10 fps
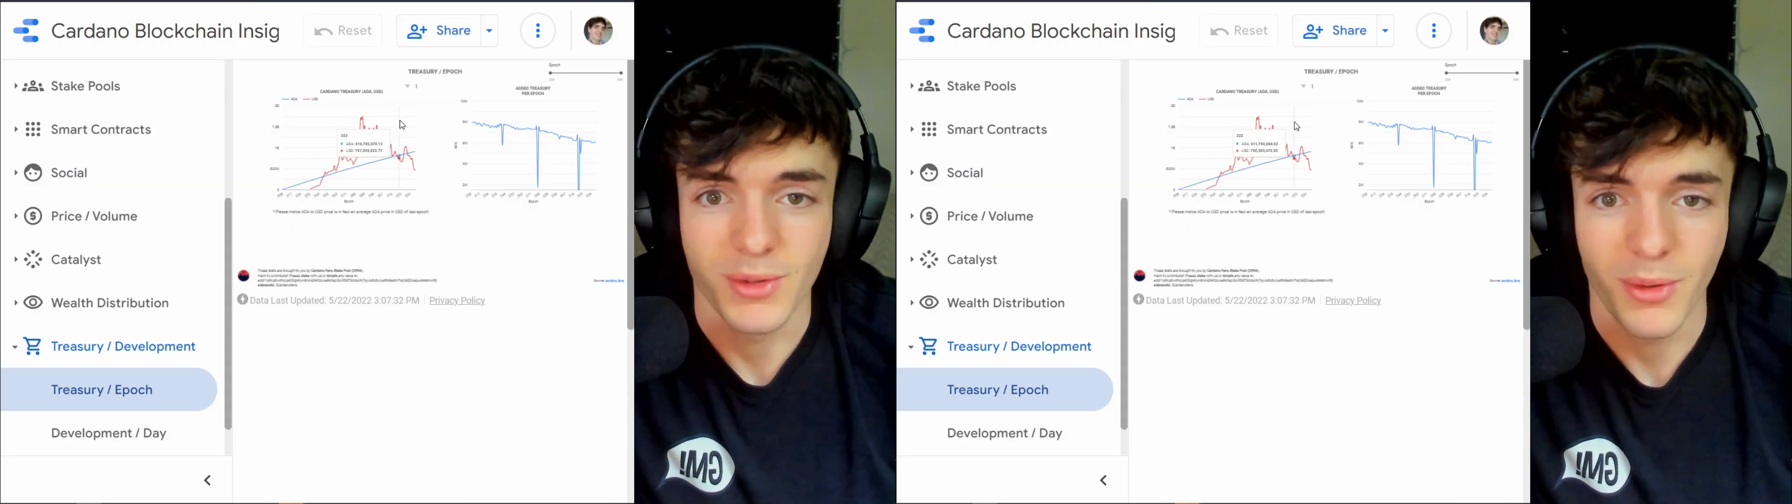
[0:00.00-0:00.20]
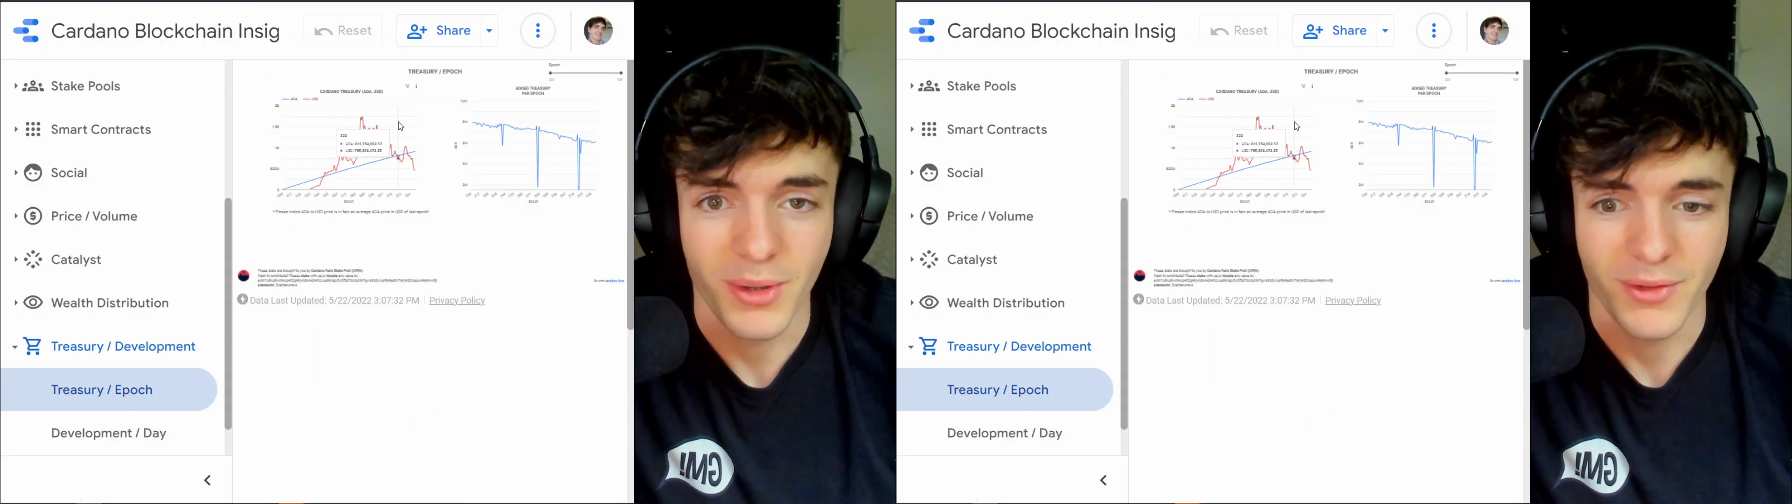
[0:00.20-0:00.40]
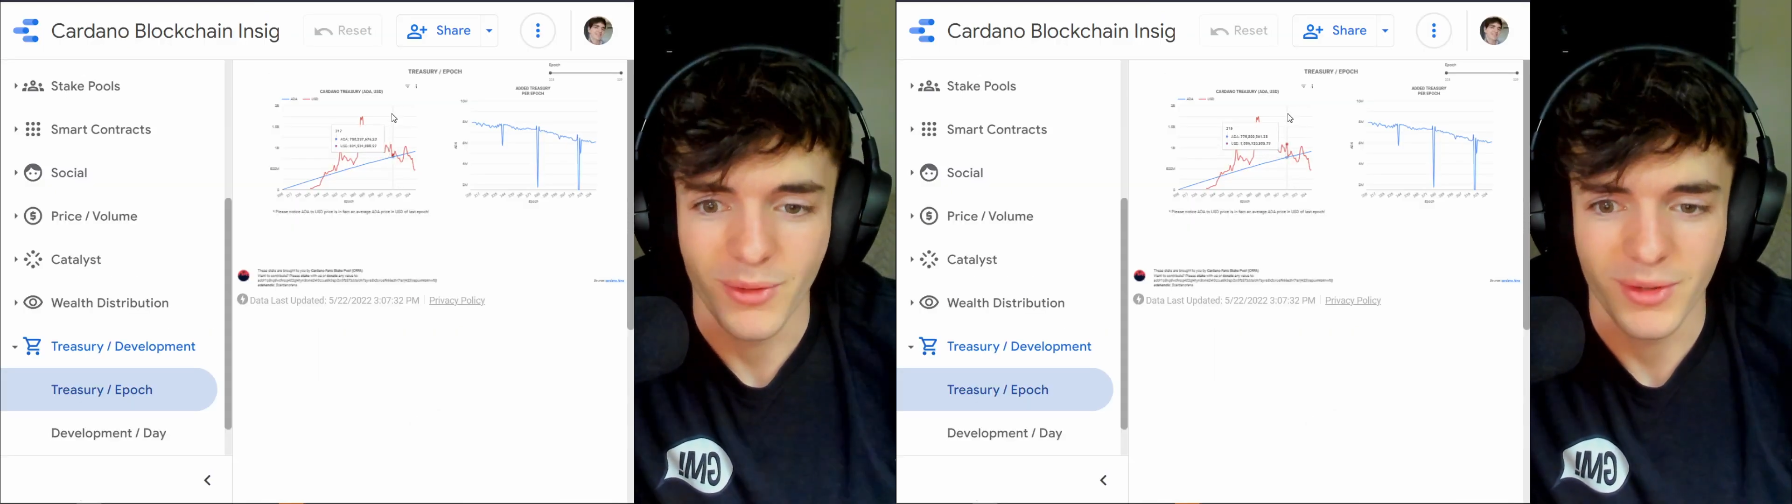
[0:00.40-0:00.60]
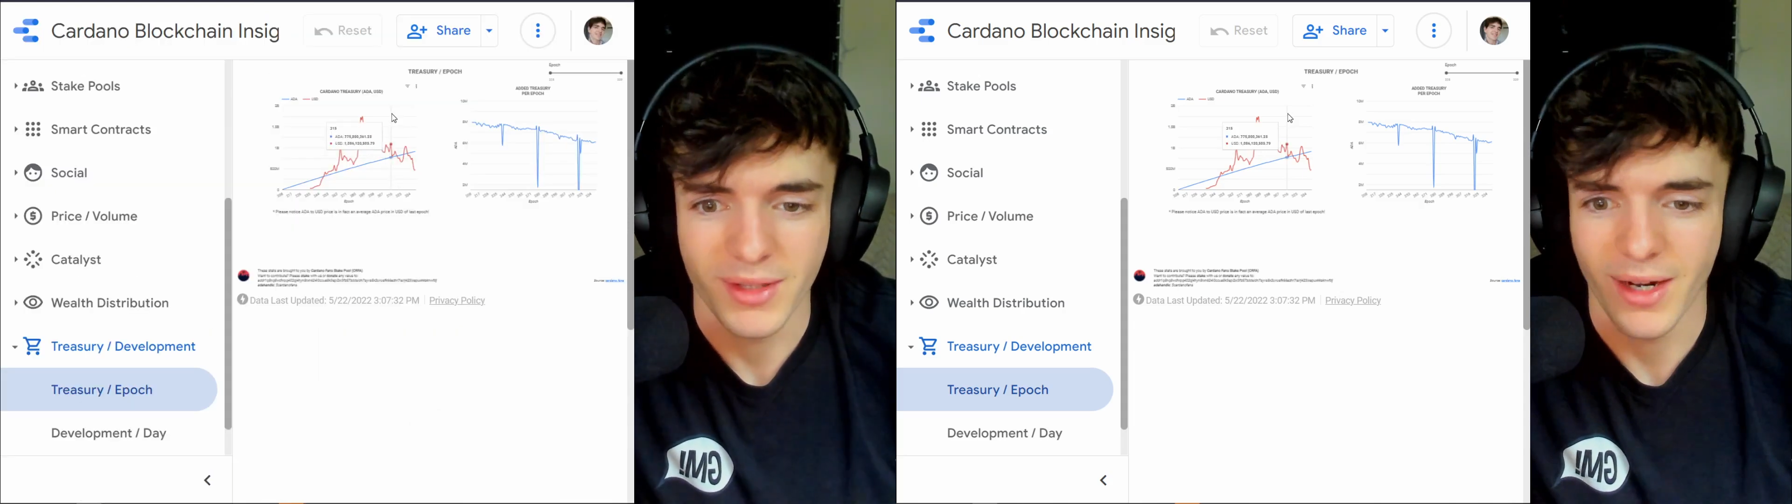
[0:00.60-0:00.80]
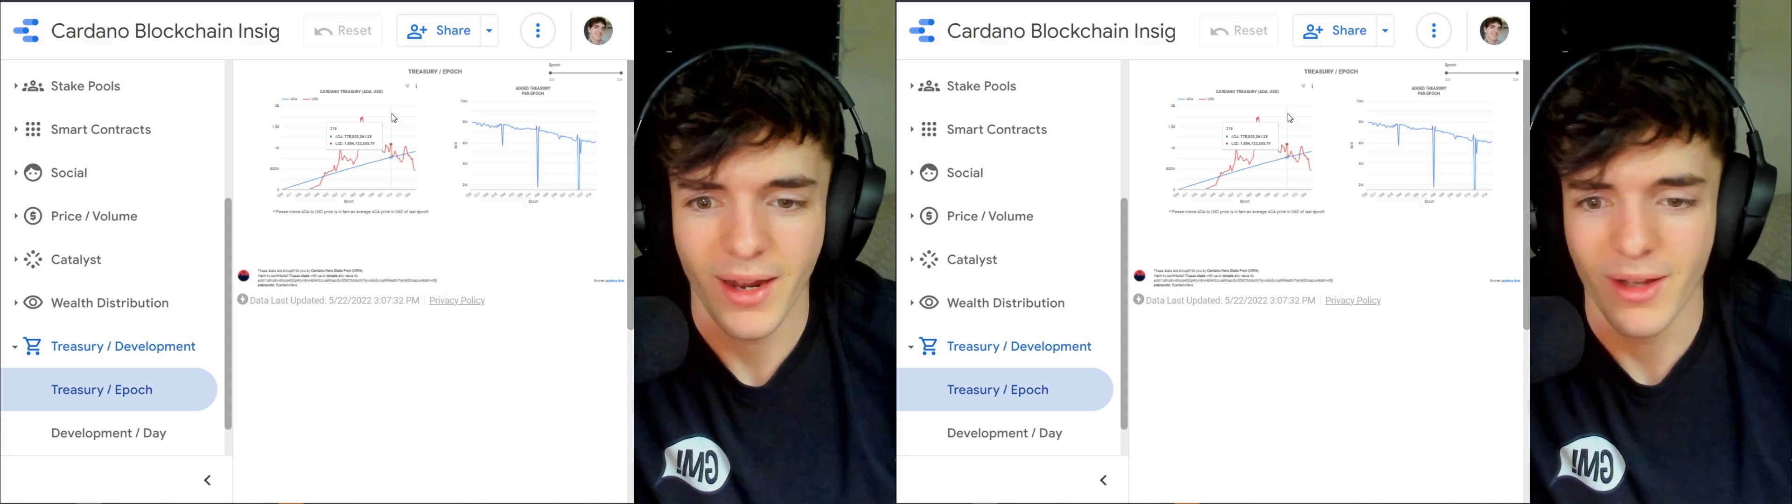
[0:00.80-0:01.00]
going for it
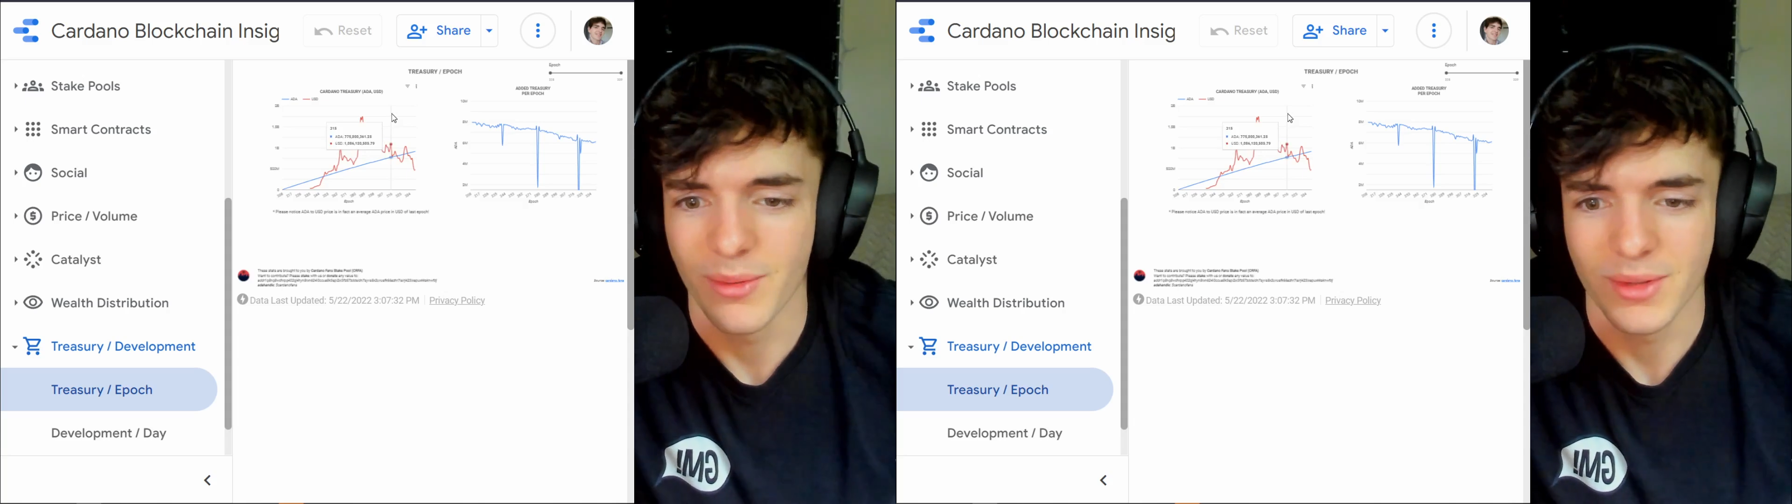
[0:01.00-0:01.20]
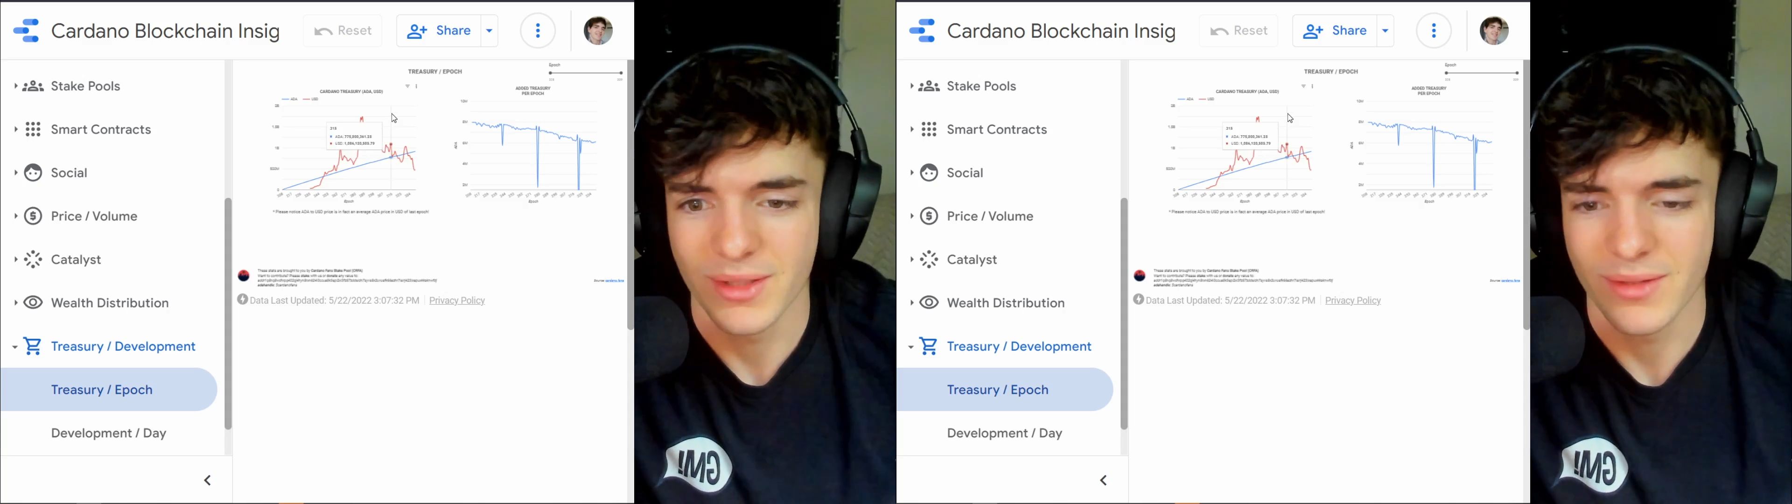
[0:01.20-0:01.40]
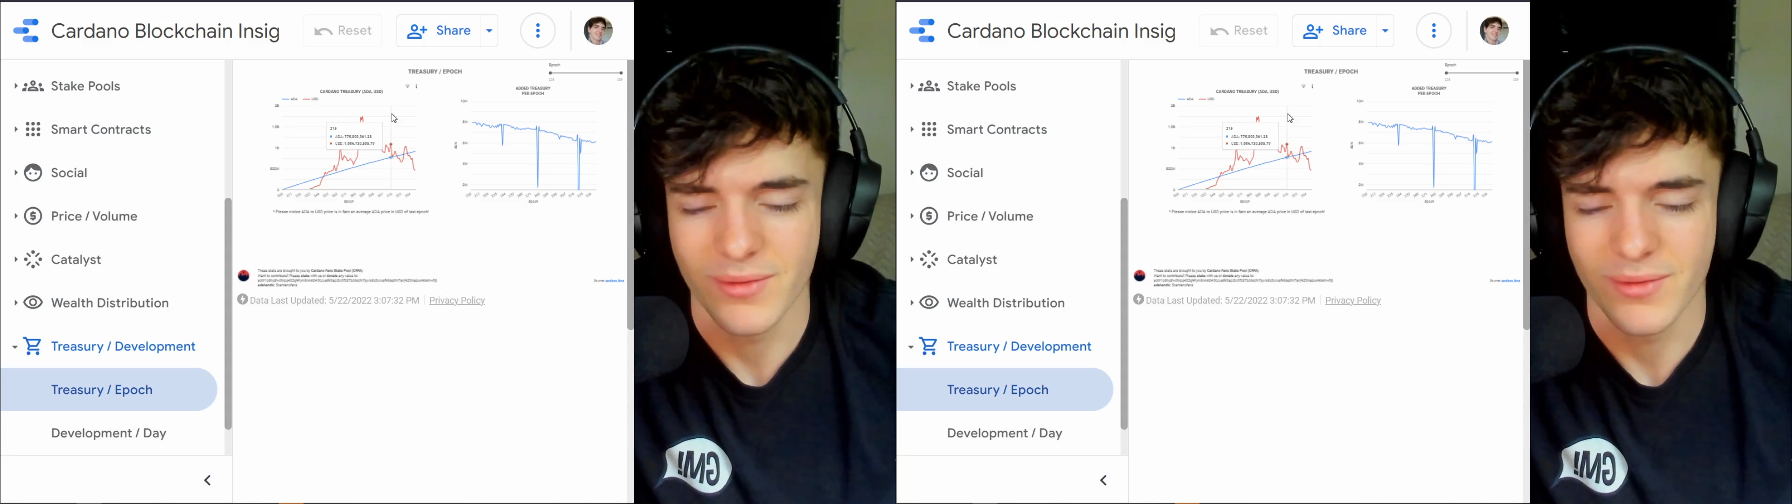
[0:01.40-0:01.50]
that I almost